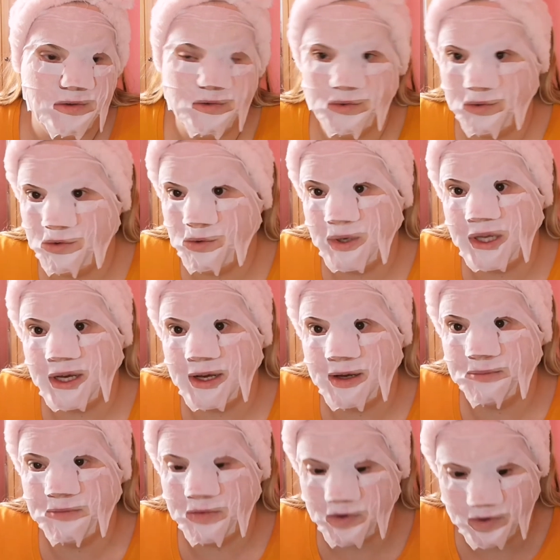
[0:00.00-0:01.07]
no going
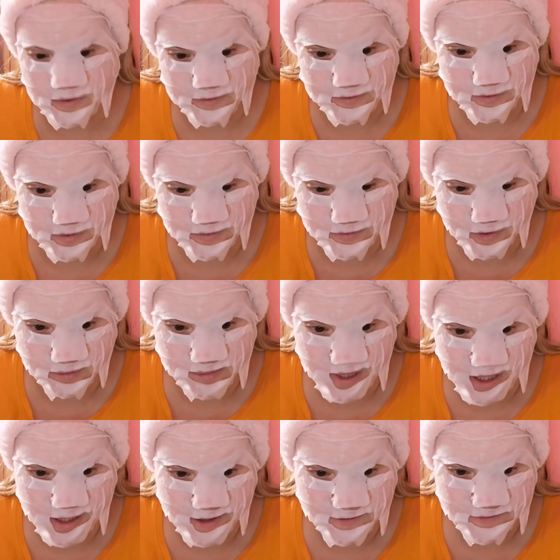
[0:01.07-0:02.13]
ham for
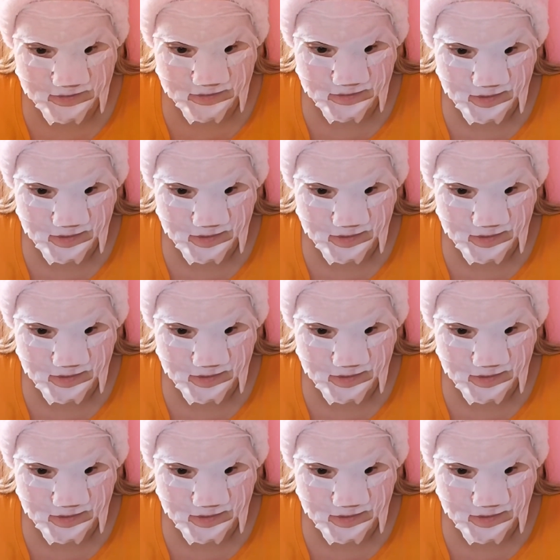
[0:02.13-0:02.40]
me